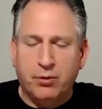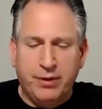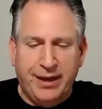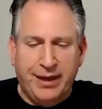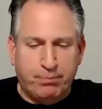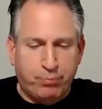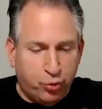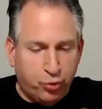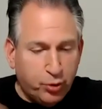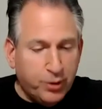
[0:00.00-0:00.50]

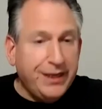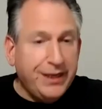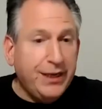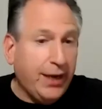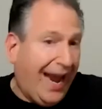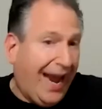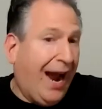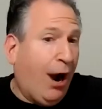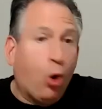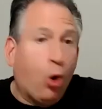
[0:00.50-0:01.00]
that
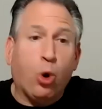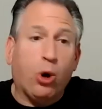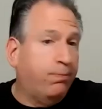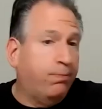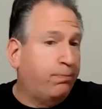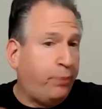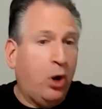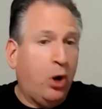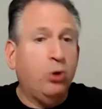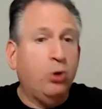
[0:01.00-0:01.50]
pre
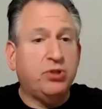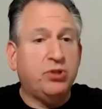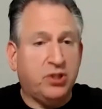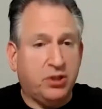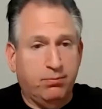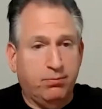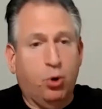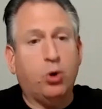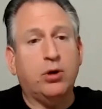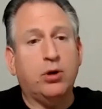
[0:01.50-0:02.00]
or
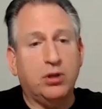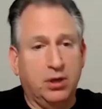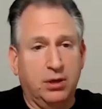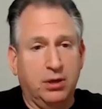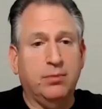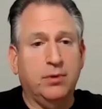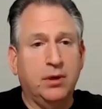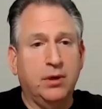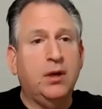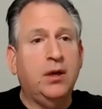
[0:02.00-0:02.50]
post
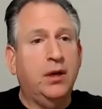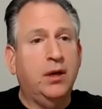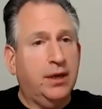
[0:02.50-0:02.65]
mortem.